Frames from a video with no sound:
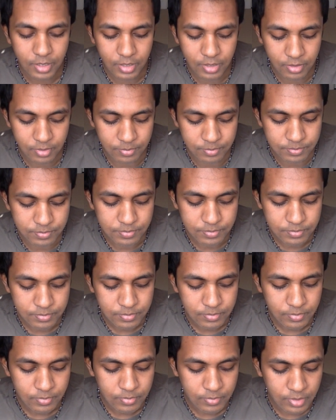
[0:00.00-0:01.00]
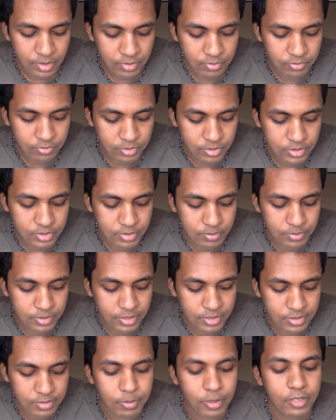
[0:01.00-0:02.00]
I've read some
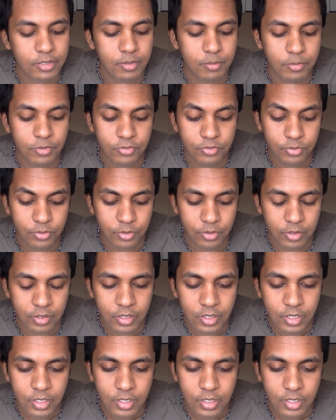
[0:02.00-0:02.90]
things about them before,